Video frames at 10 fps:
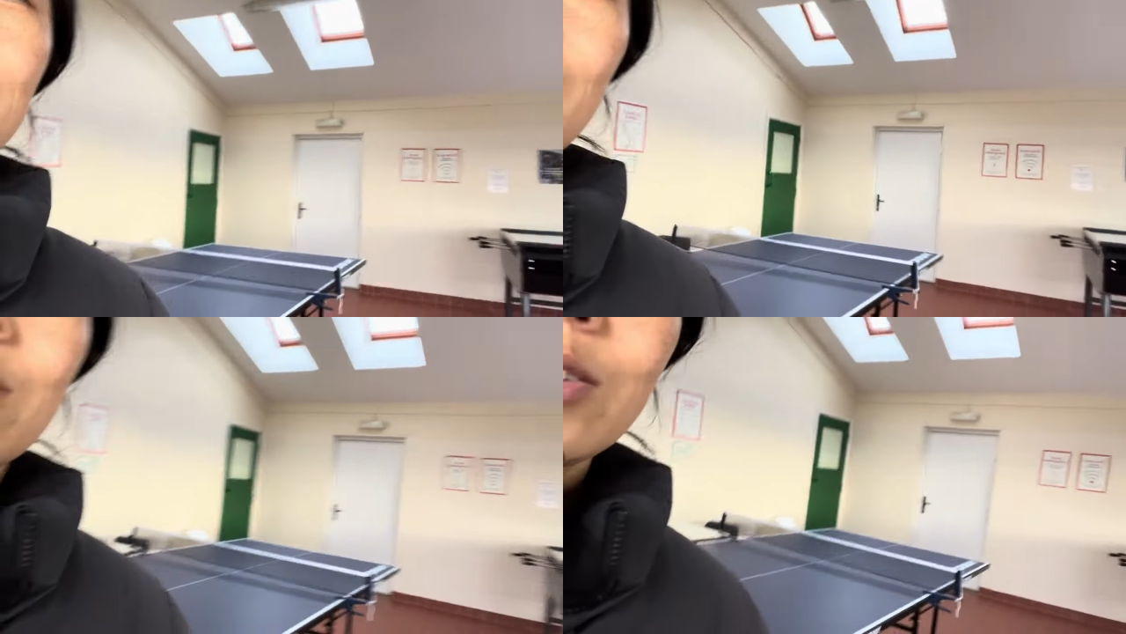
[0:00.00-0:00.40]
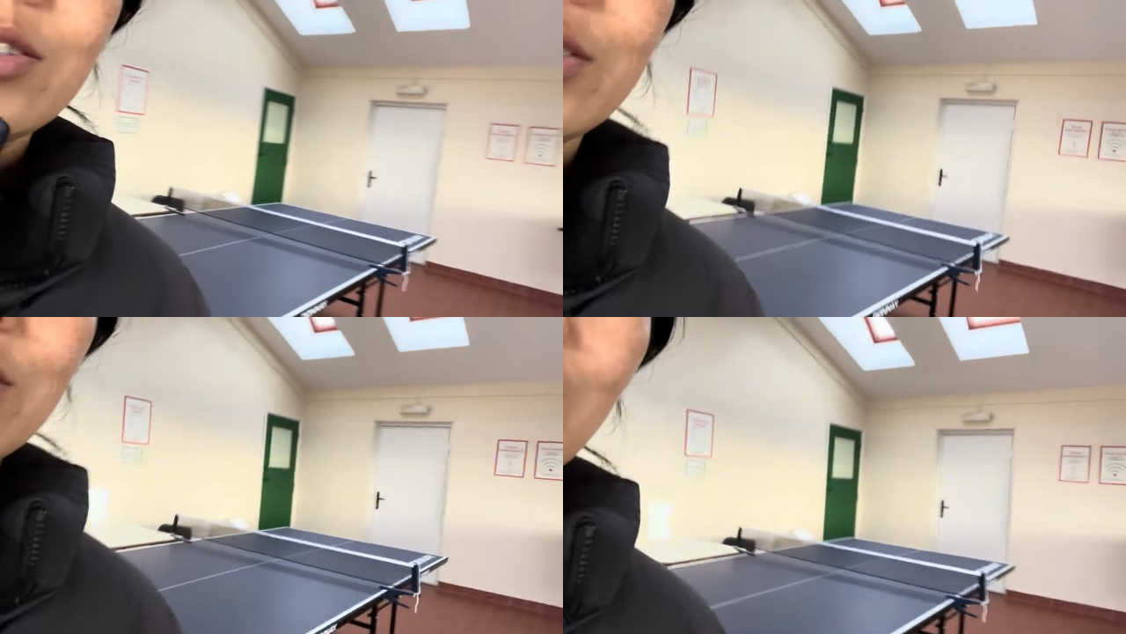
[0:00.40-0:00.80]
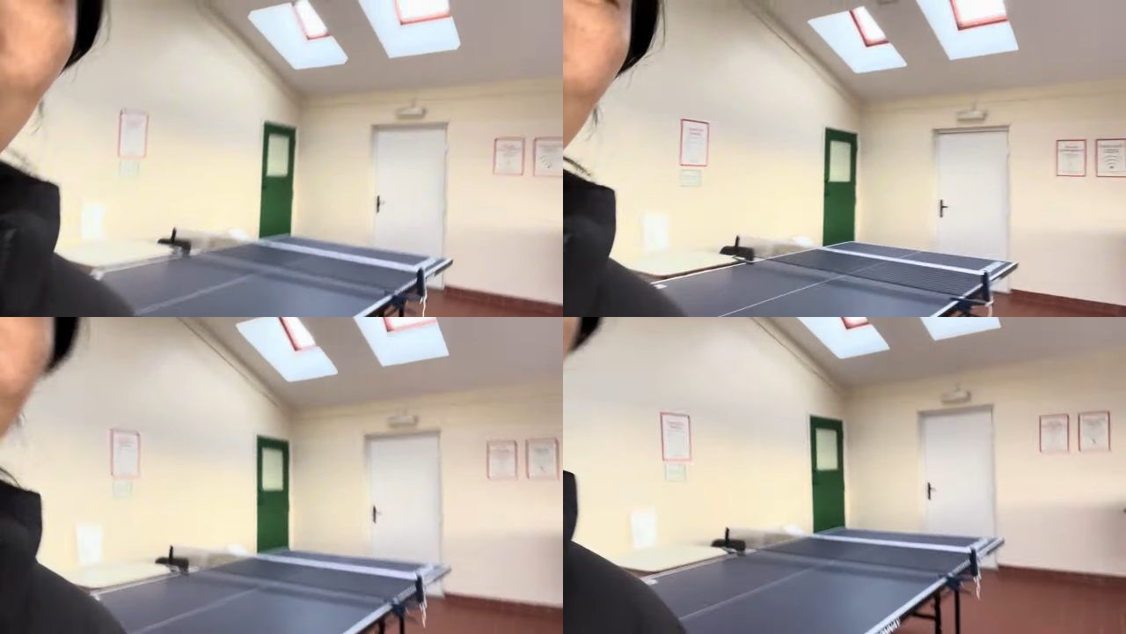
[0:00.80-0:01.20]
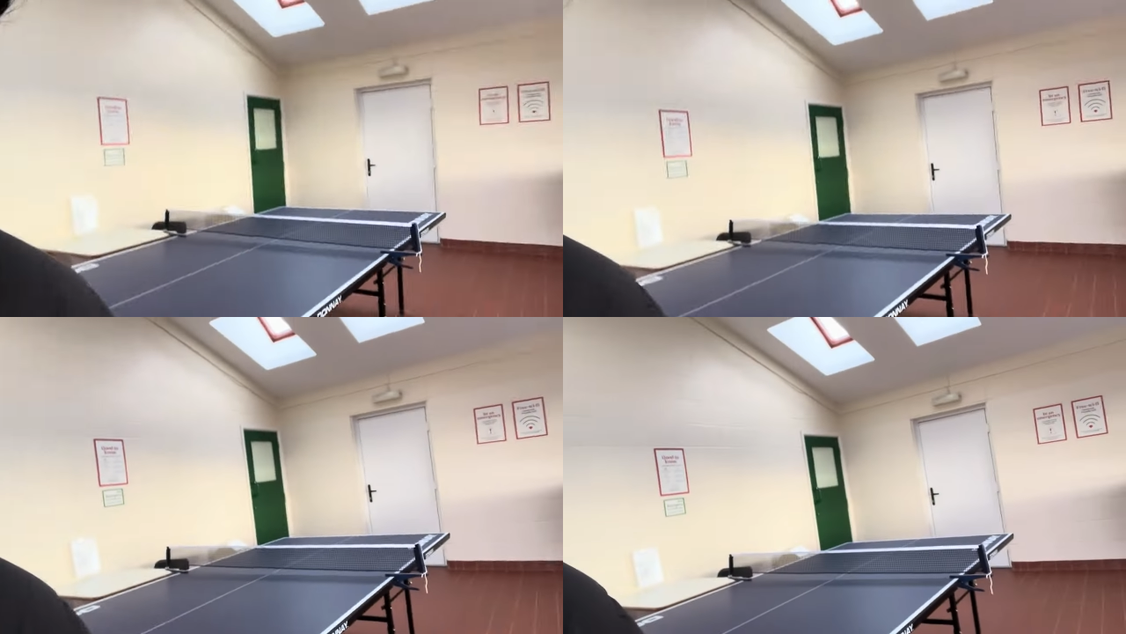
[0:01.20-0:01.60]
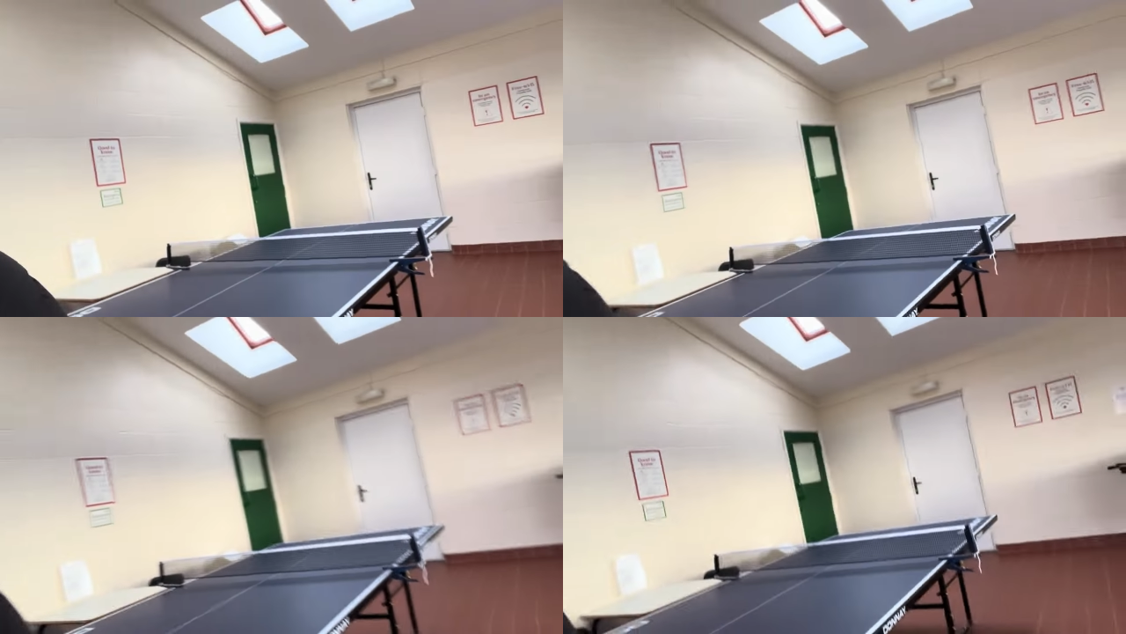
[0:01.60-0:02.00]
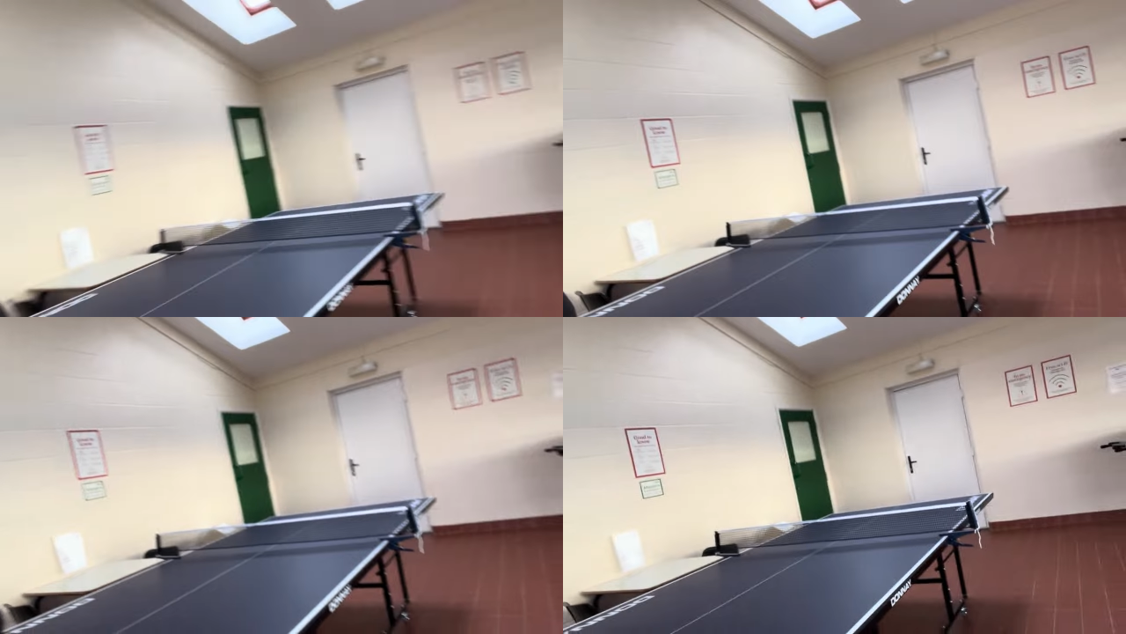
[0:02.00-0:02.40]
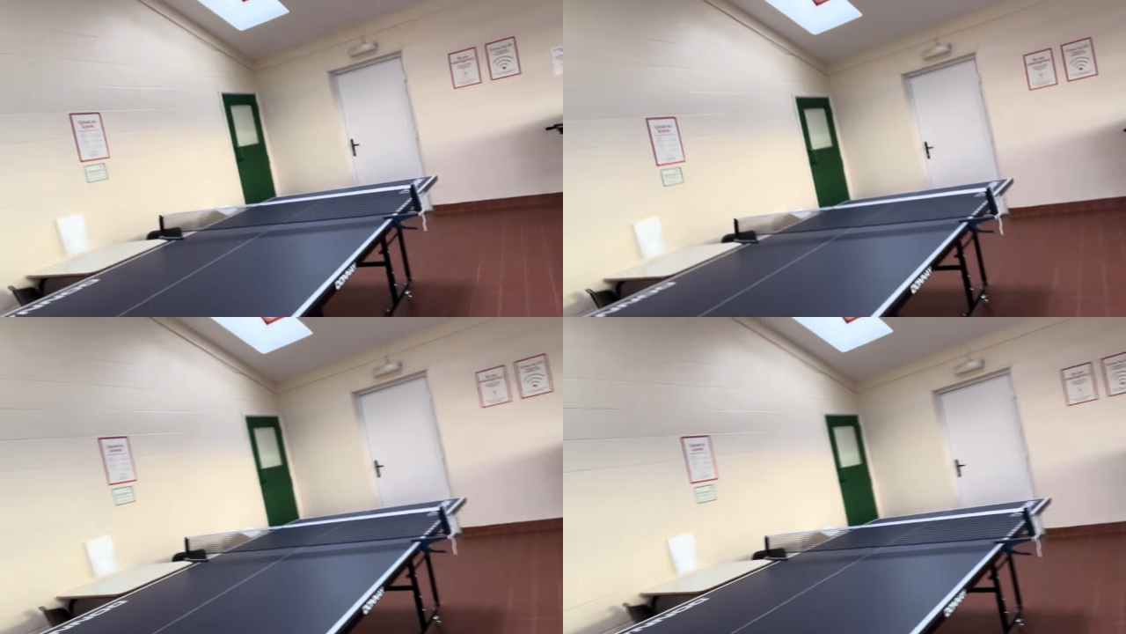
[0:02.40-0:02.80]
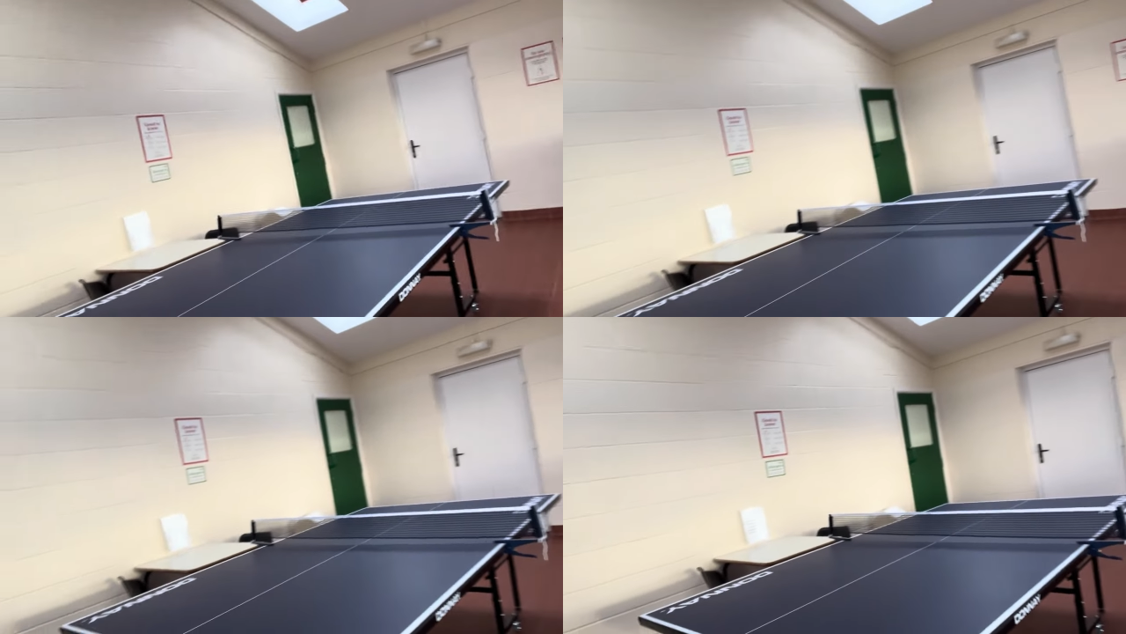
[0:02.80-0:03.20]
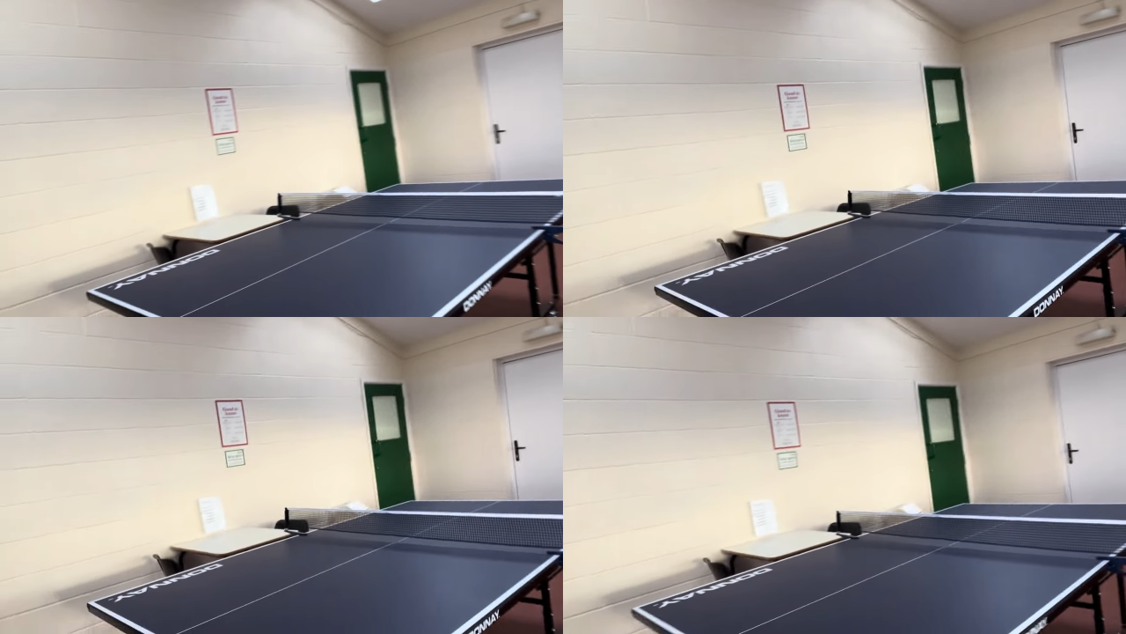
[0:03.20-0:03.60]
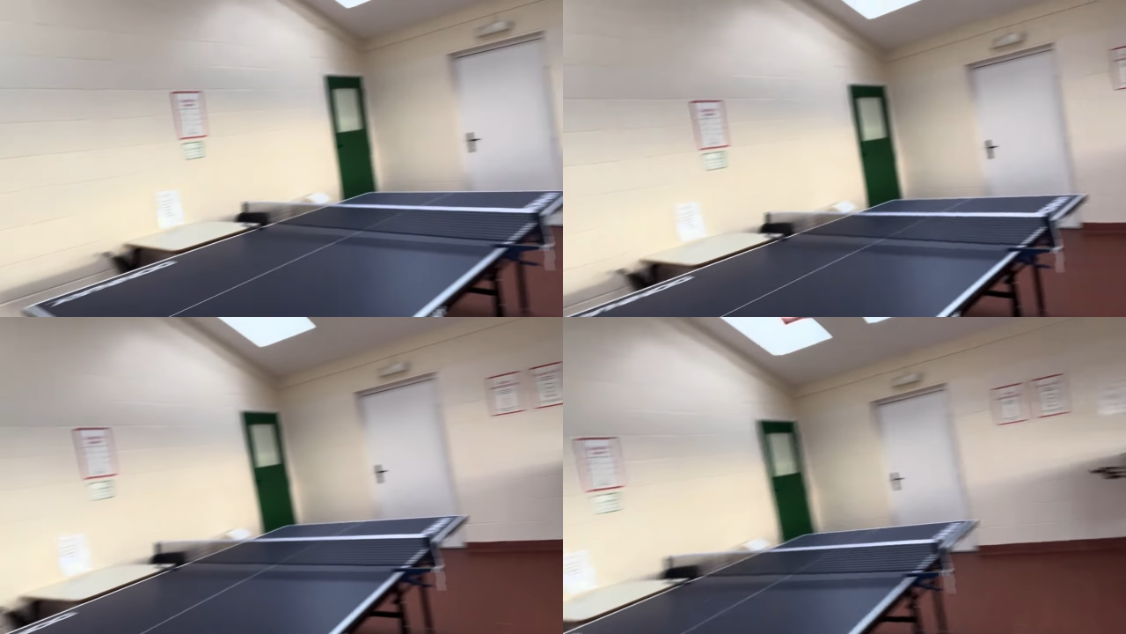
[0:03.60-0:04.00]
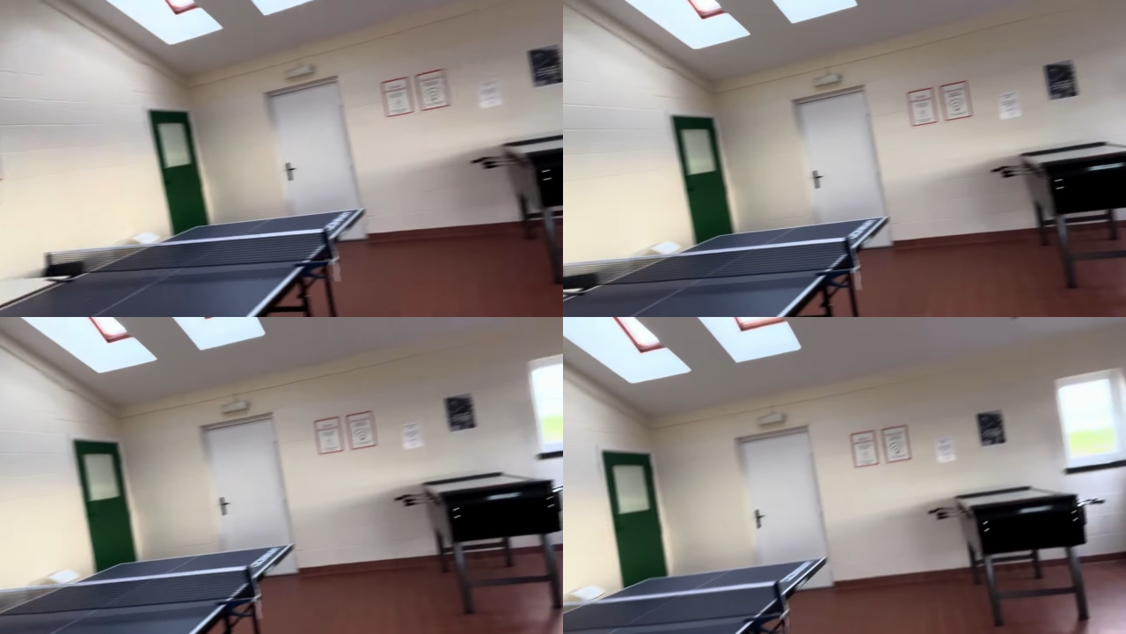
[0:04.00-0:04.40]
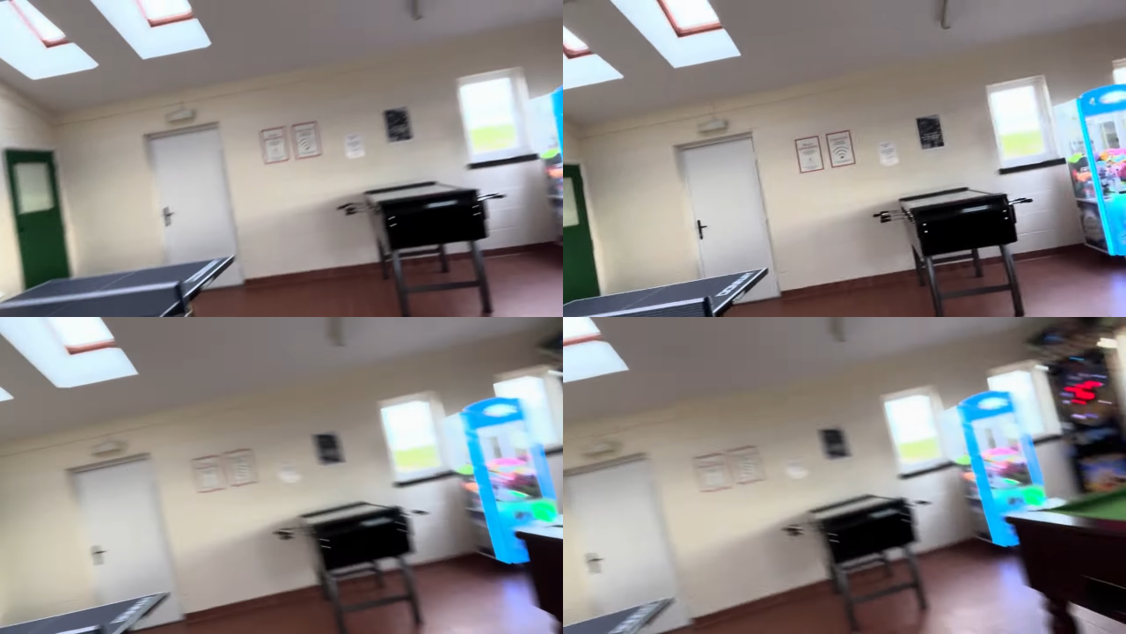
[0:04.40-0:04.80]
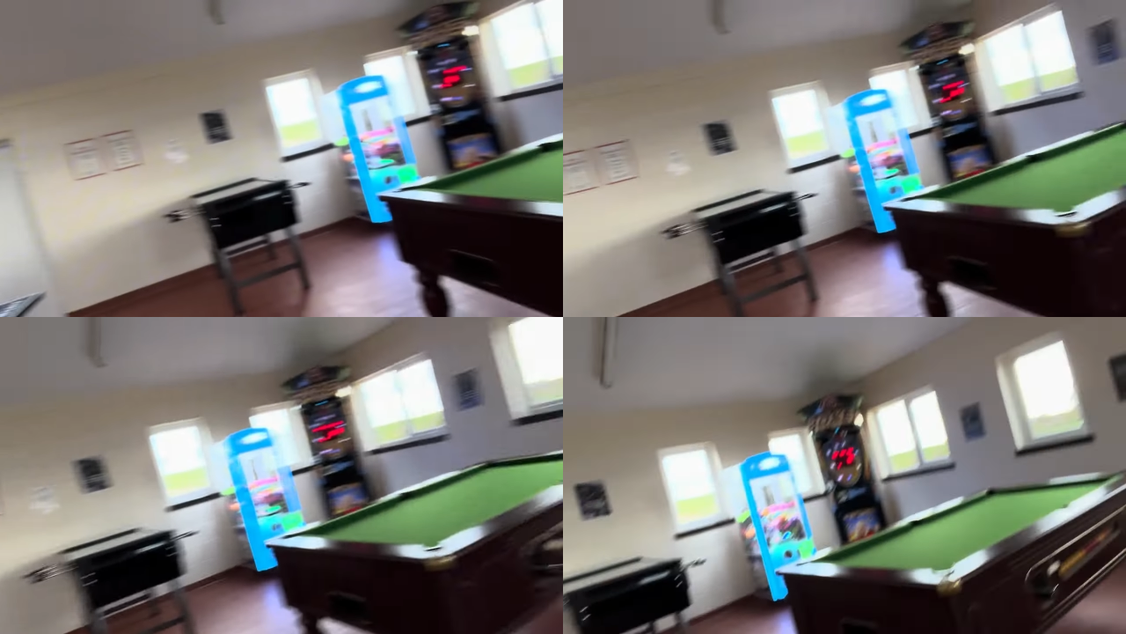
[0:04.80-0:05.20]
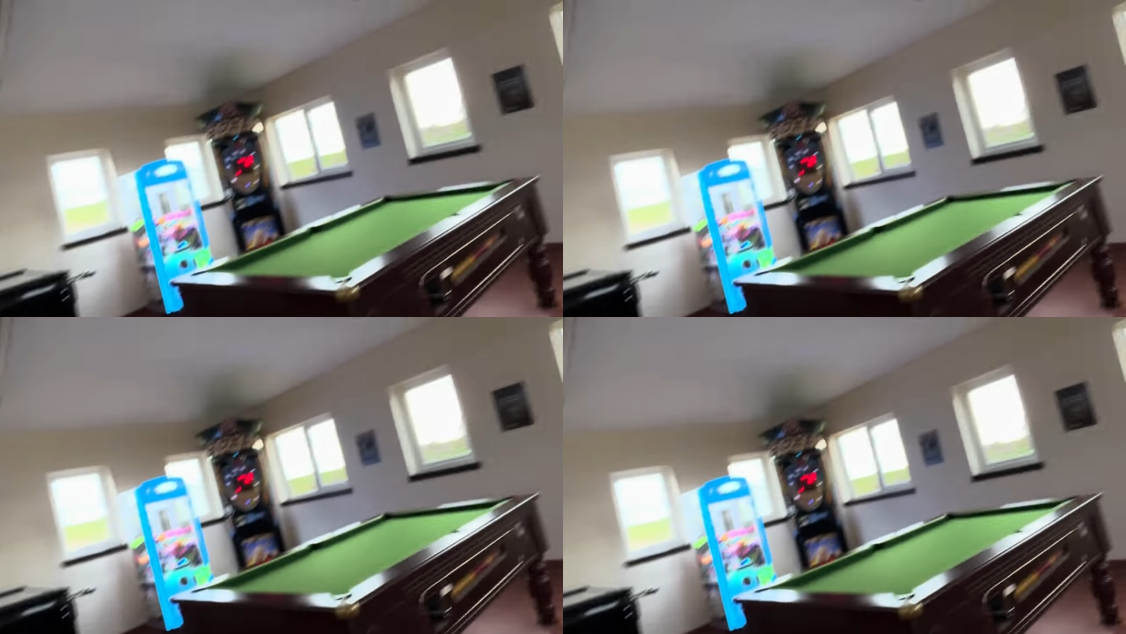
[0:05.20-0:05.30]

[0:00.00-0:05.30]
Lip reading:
[unreadable: no face in view]